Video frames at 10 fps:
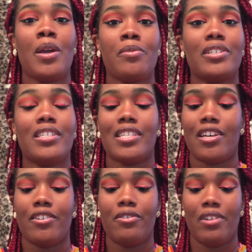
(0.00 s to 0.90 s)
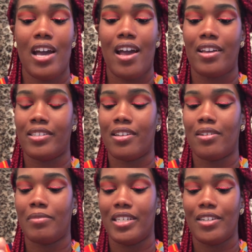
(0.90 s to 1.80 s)
I'm gonna tell you guys
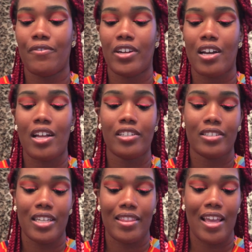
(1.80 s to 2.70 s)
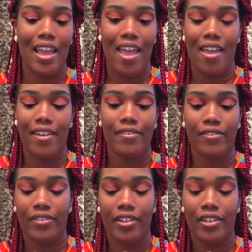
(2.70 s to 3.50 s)
um, the different colors that they have.